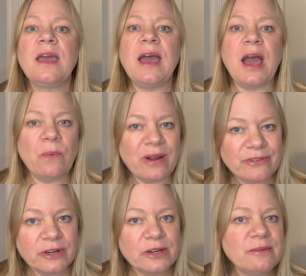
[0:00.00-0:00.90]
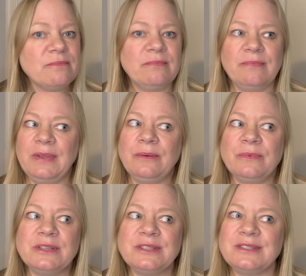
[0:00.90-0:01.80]
However, it
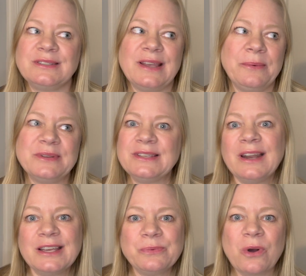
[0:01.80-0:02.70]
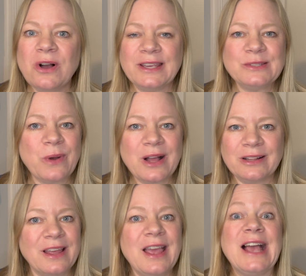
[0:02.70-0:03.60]
was a nice walk as
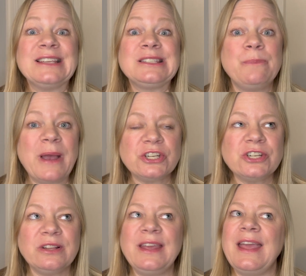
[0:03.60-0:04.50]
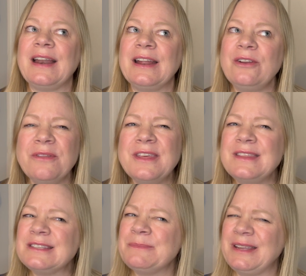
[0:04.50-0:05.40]
well, especially, and I know that
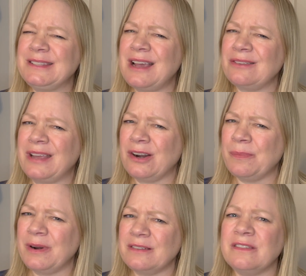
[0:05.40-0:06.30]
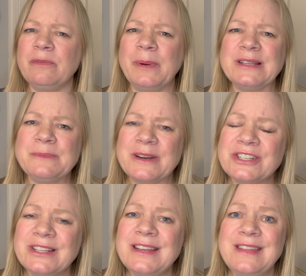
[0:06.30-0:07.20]
this might sound counterproductive, but
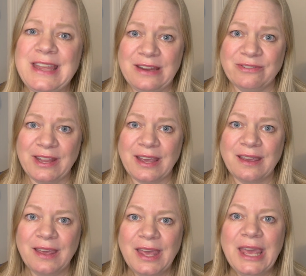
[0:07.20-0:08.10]
especially in the evening,